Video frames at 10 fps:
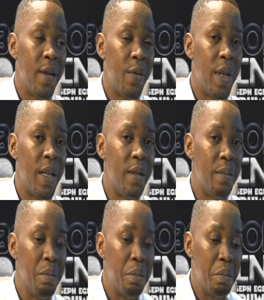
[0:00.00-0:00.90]
within,
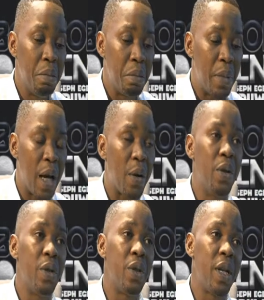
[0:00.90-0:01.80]

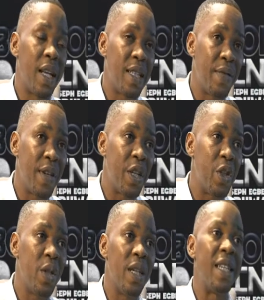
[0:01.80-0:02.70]
according to the
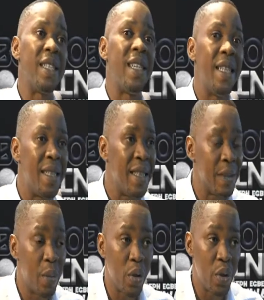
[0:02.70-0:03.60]
classification, less than 6
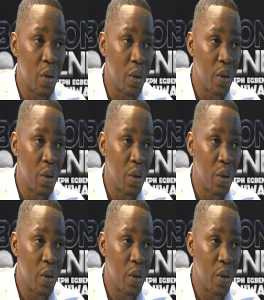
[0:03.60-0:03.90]
months,